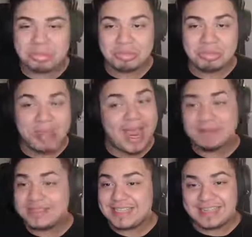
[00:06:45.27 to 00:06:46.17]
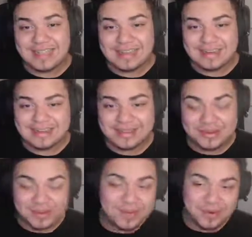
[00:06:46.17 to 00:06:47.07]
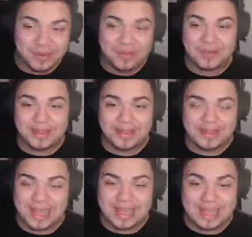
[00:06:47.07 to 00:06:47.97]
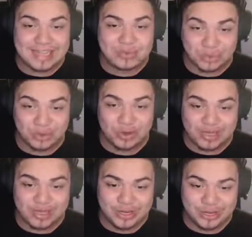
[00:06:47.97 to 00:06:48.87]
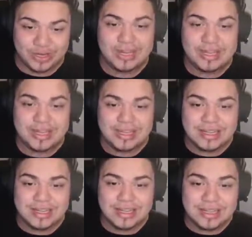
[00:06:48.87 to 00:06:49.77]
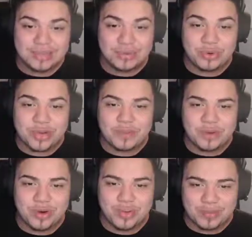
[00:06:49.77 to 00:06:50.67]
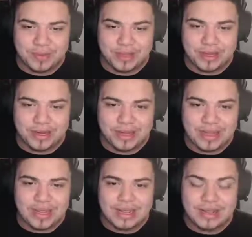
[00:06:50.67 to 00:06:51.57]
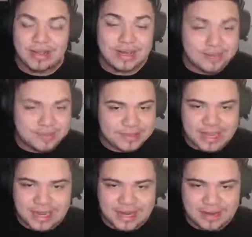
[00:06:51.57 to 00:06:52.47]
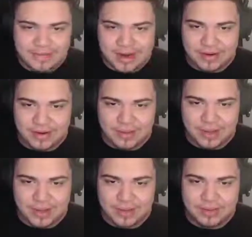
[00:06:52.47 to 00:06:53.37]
Hey, I'm gonna take that. 3.1 million. That that's really good. 3.1 million Look at him tanking very well.